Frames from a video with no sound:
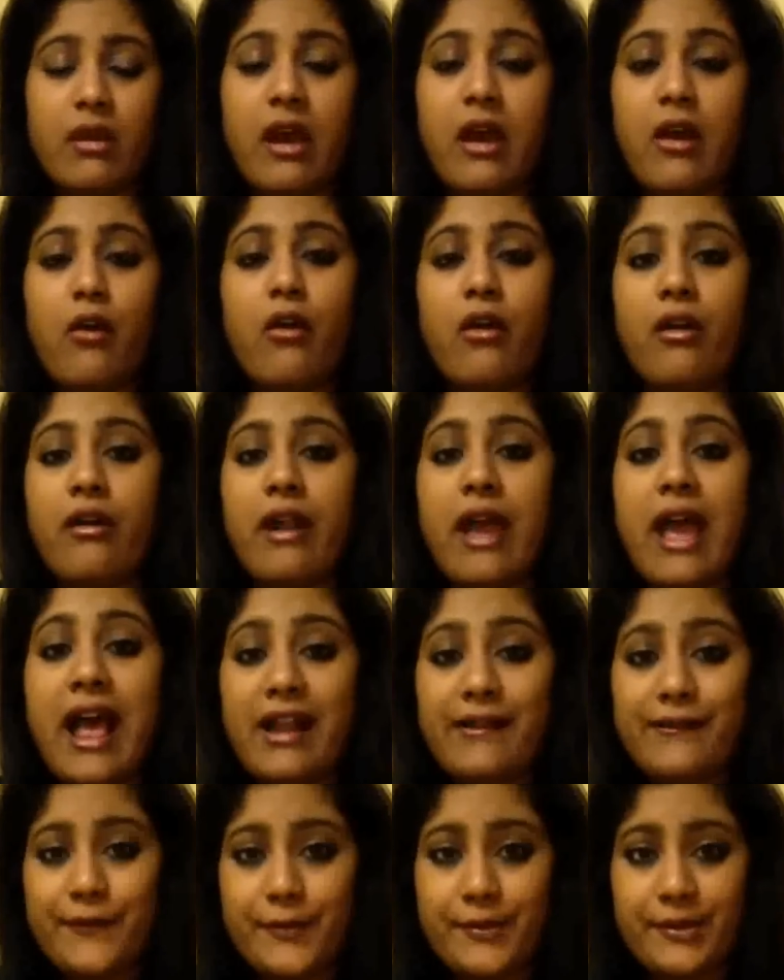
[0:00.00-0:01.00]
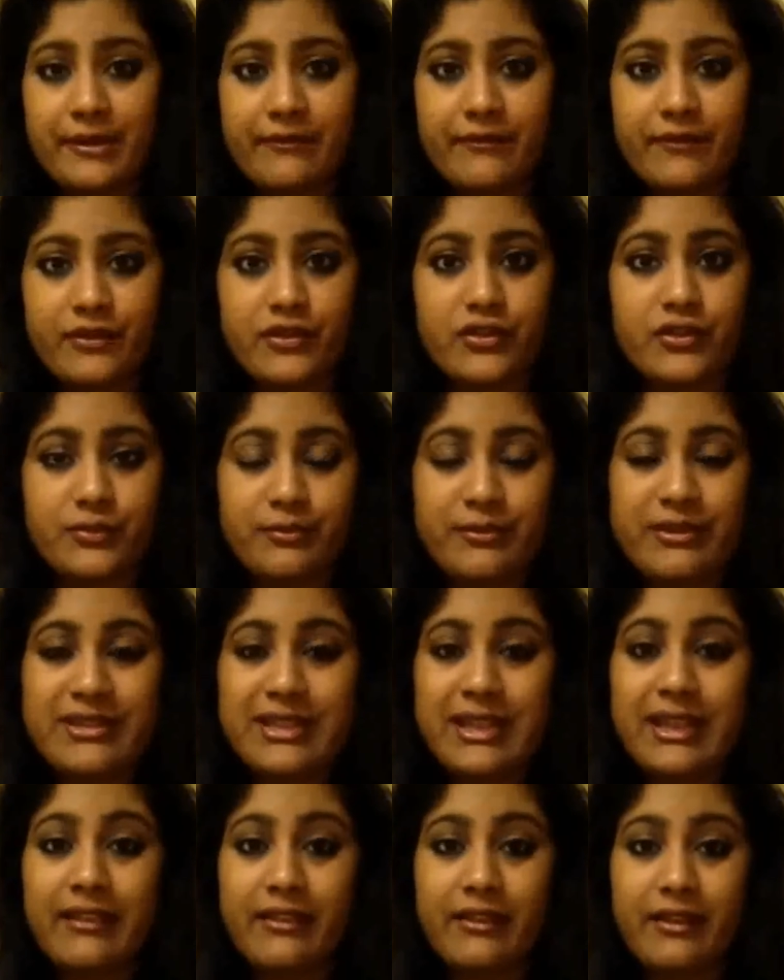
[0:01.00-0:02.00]
or alphabet which is
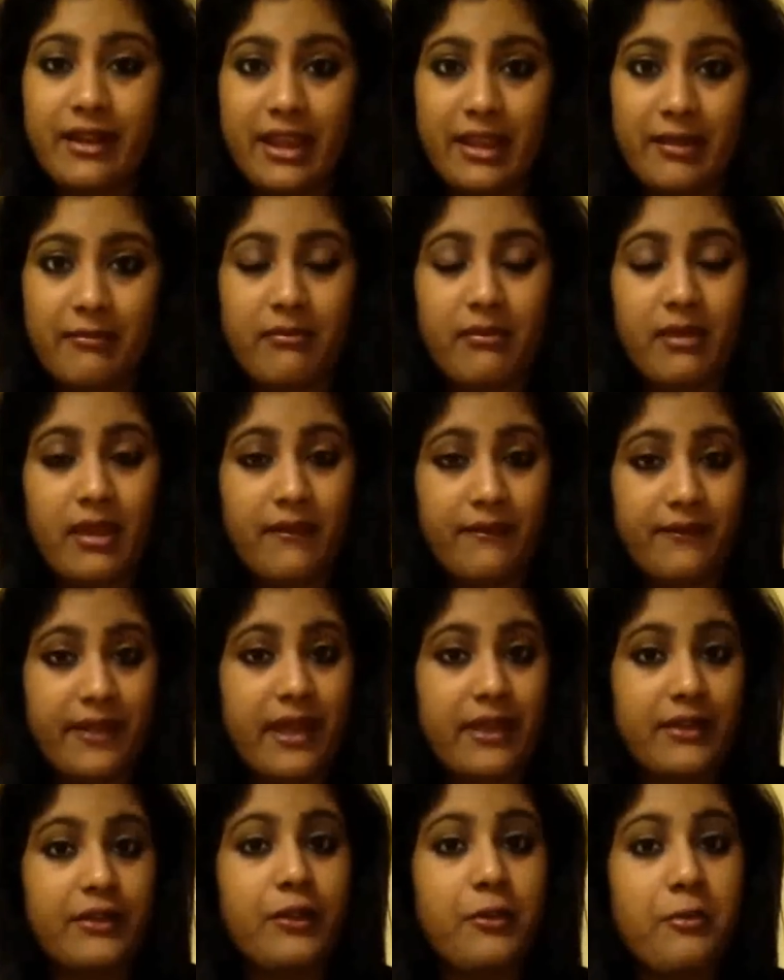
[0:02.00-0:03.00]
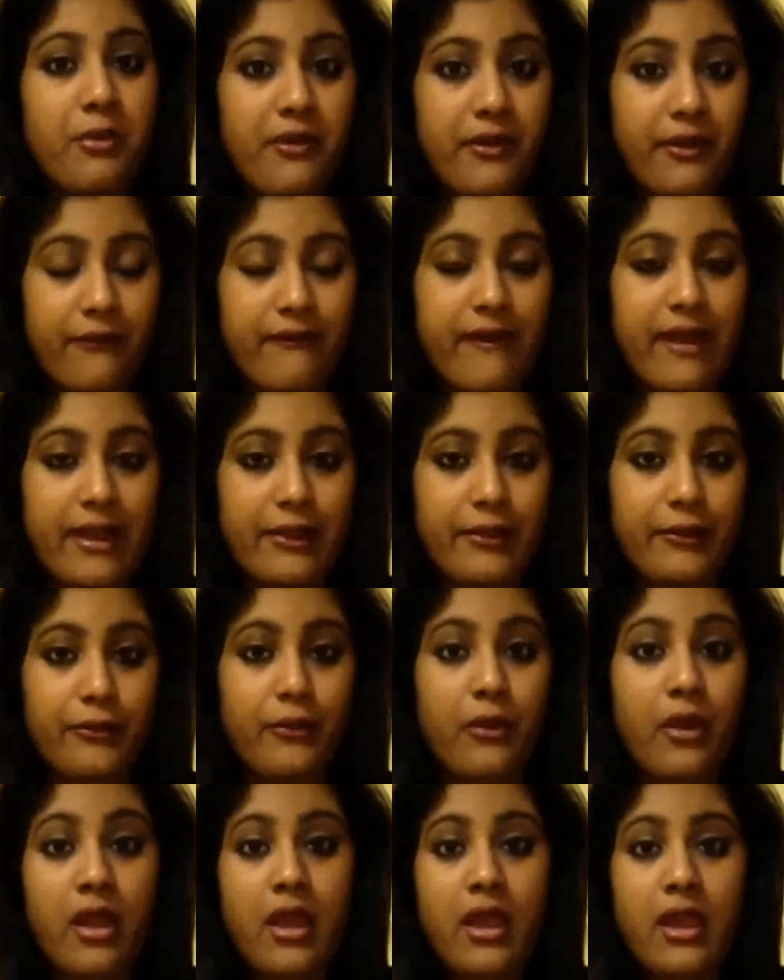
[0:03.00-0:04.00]
missing in the name, if that numeric value
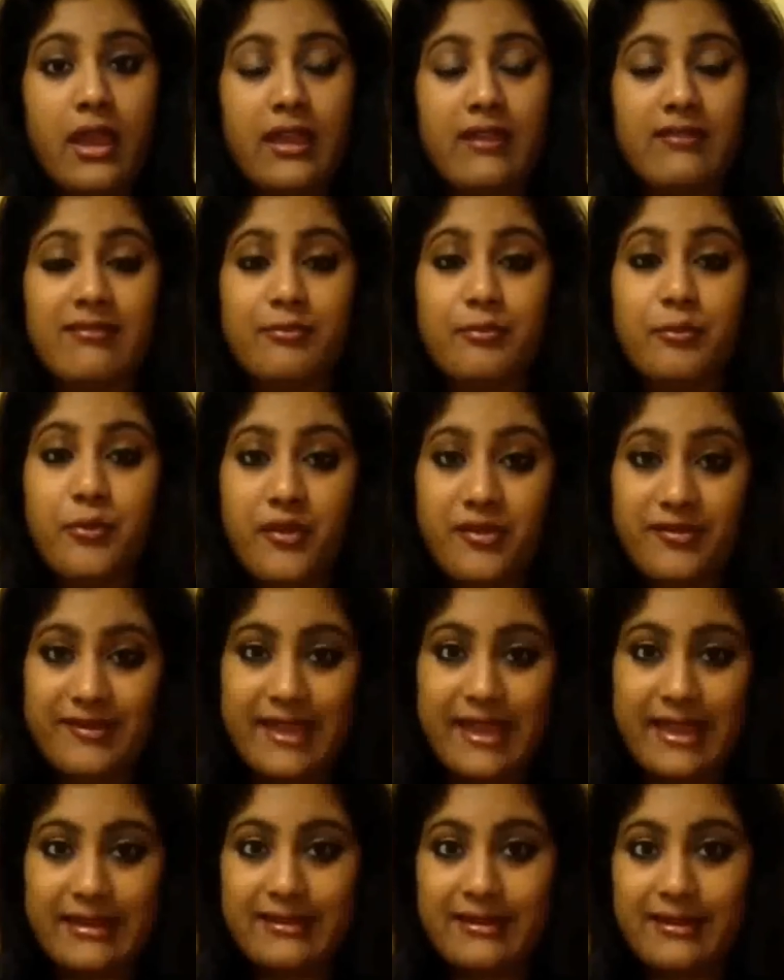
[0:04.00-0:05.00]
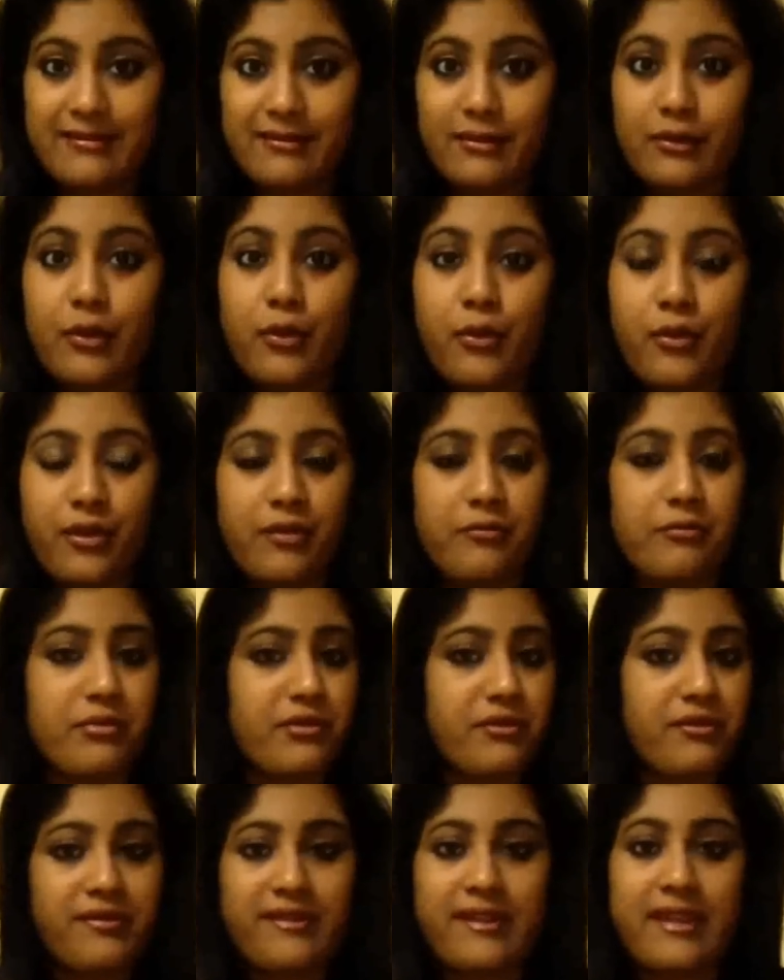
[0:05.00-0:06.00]
is present as a core
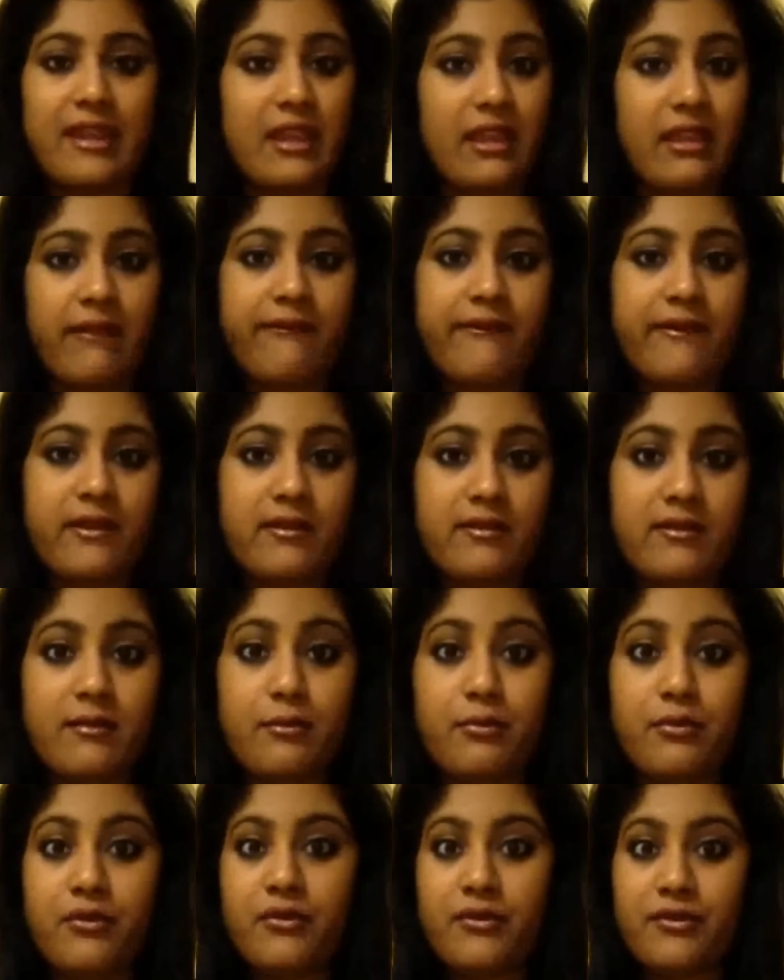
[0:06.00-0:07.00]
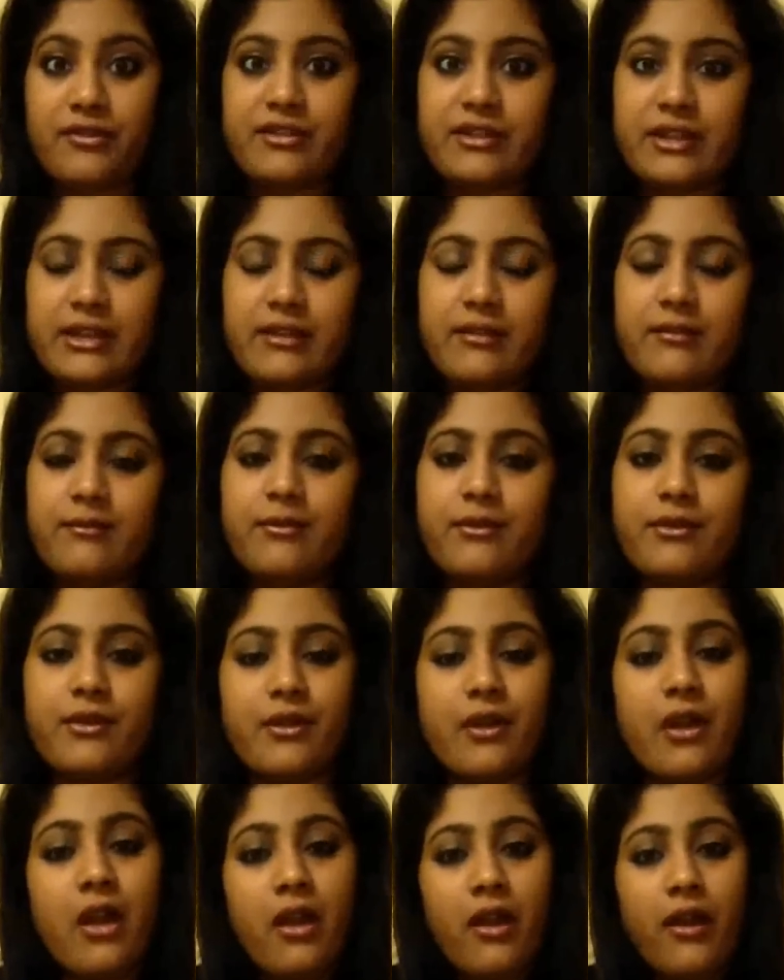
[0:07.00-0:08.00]
number, say if it is a birthday number
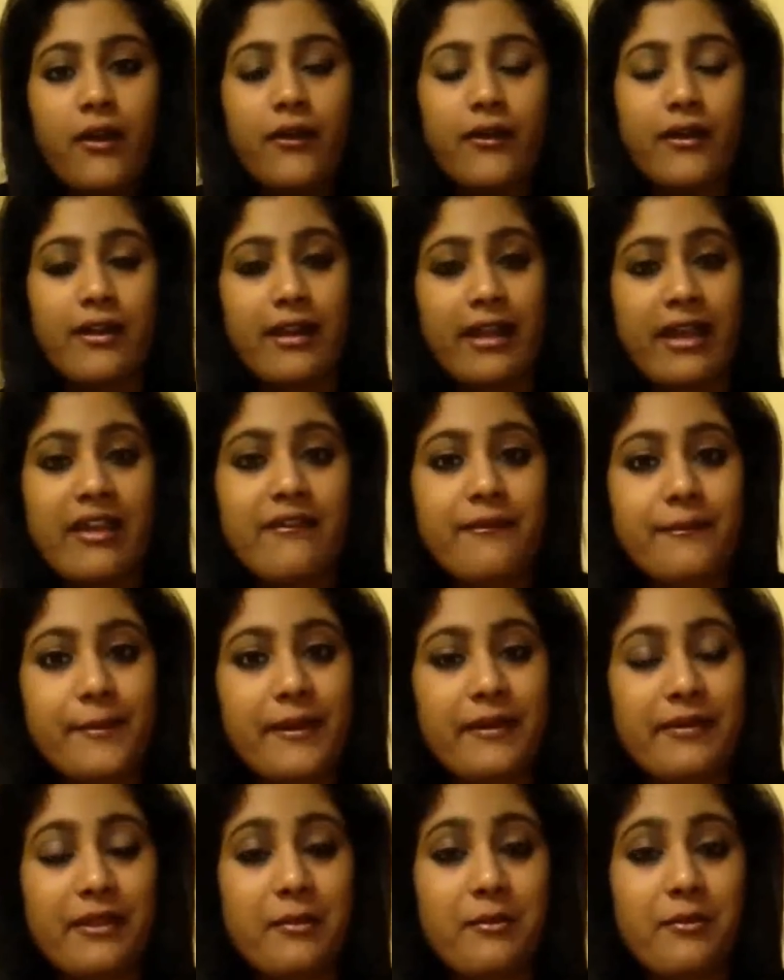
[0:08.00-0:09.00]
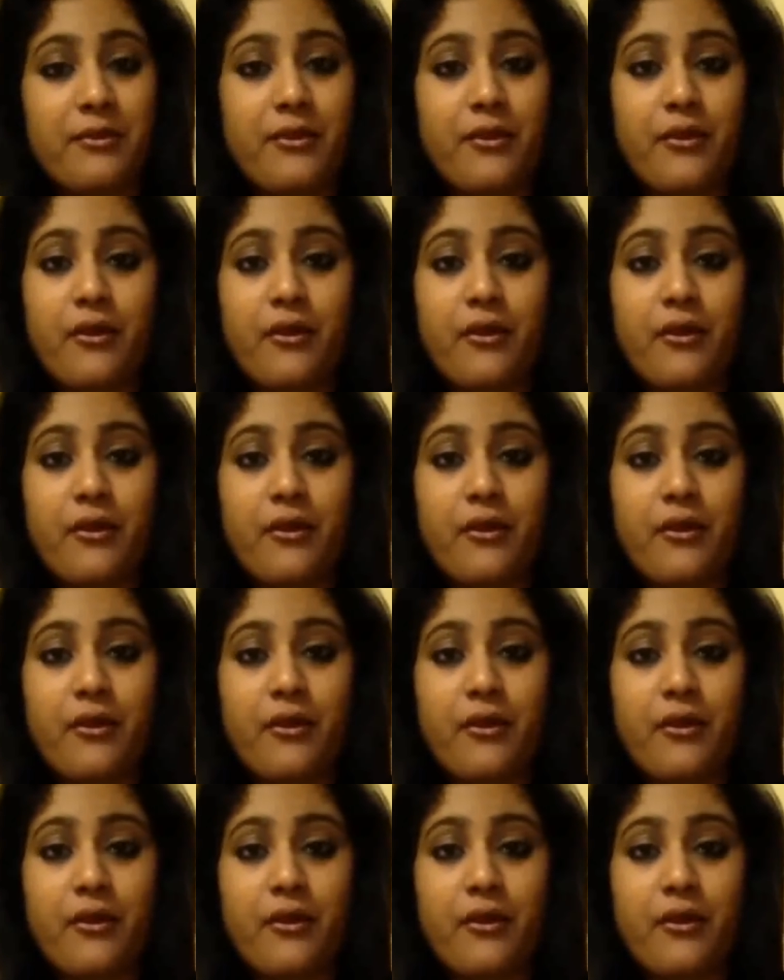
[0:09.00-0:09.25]
or a life path number,